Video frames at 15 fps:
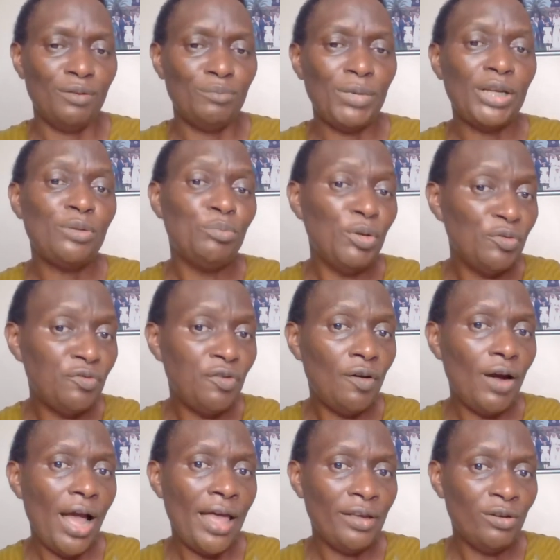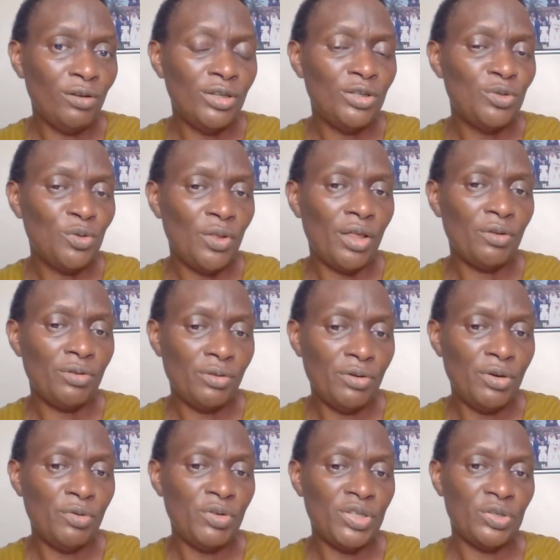But before I go into the
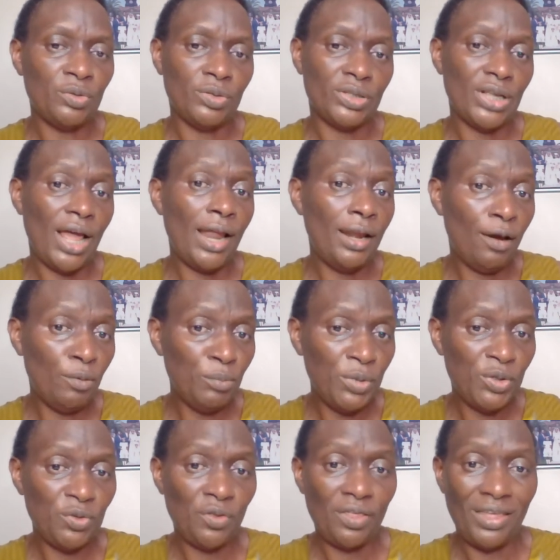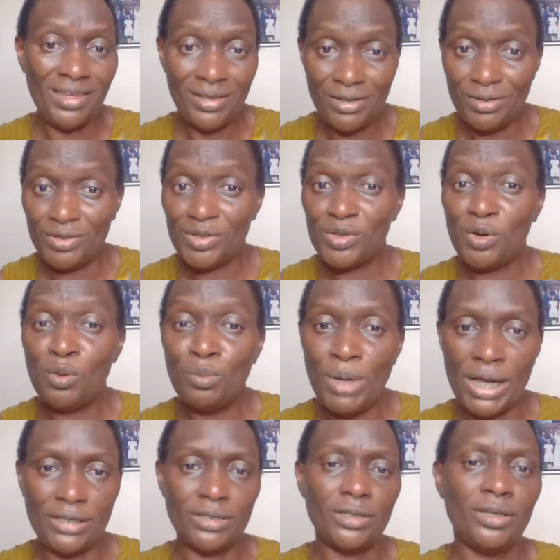three reasons, allow me to thank you so
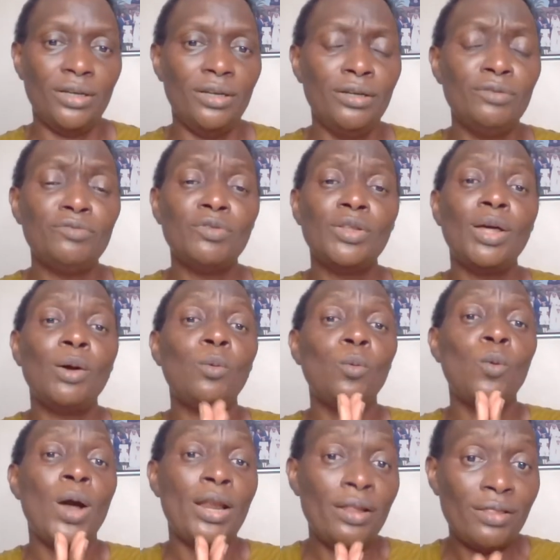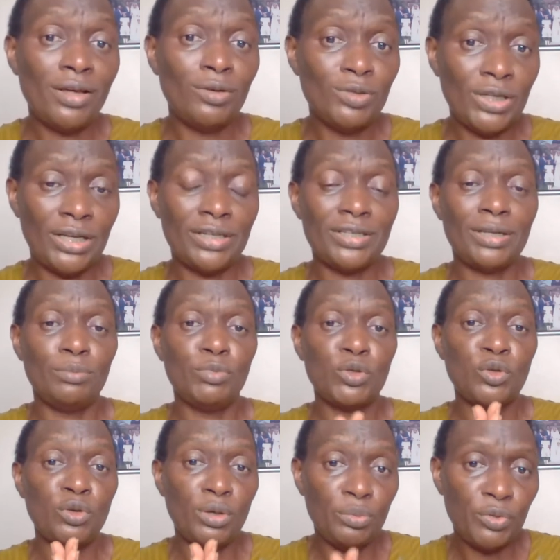much for the 1,000
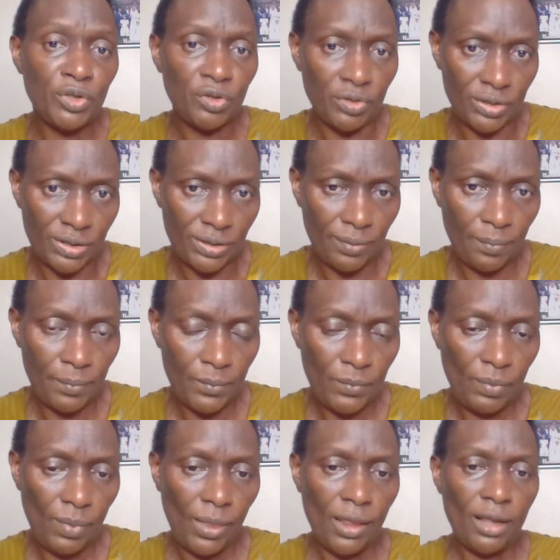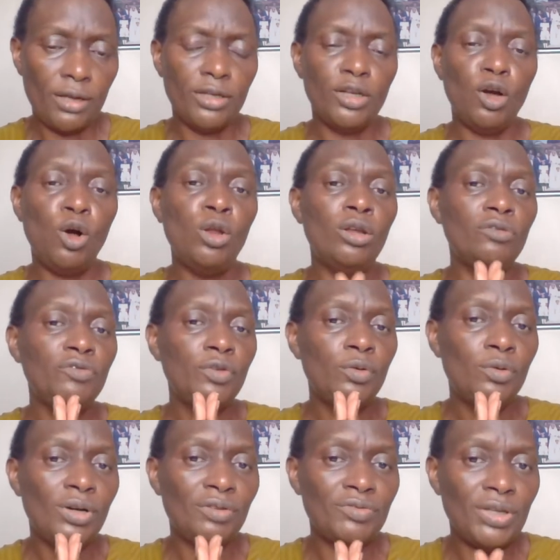subscriptions. All of you
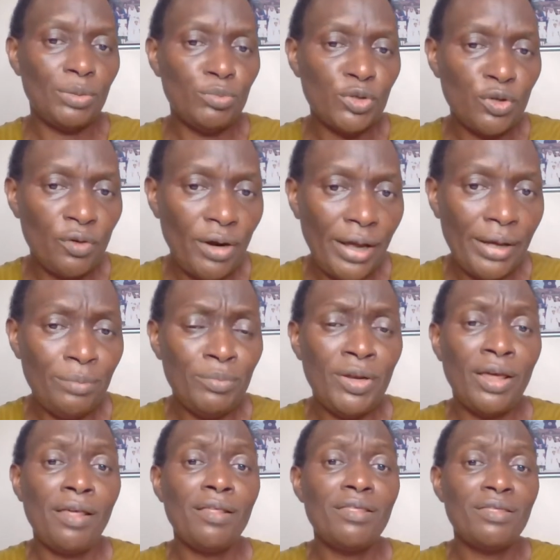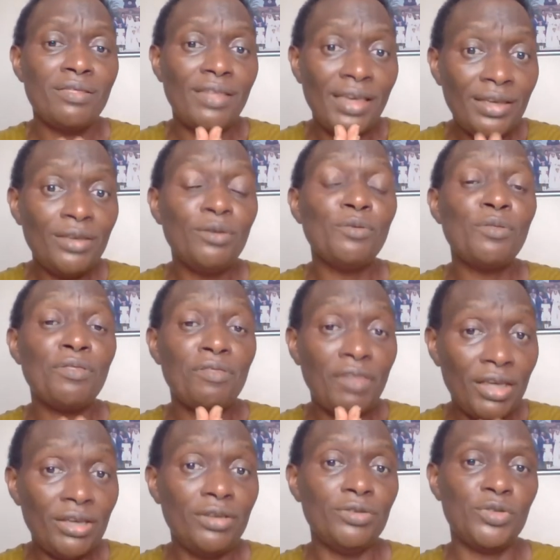who have subscribed, thank you.
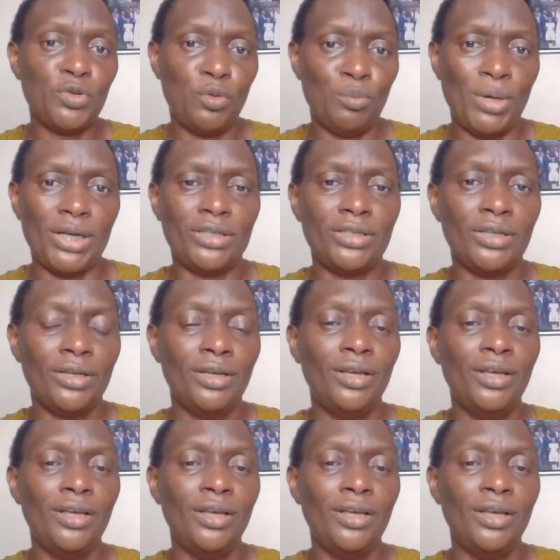Thank you so much.